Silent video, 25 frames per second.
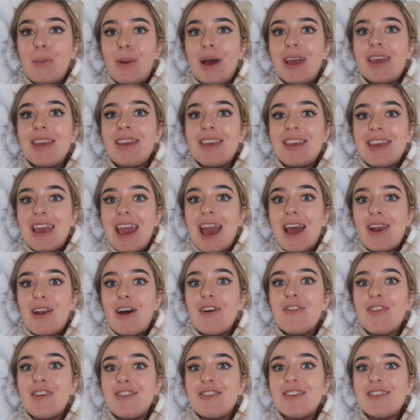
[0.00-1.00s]
I'm like yeah
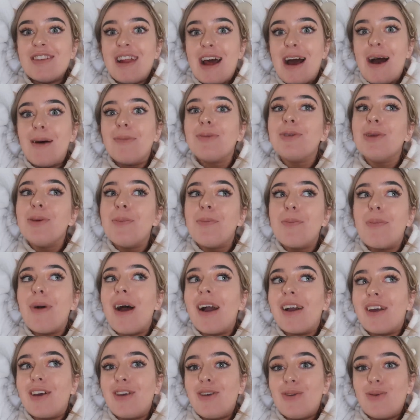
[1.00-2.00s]
like this is an absolute banger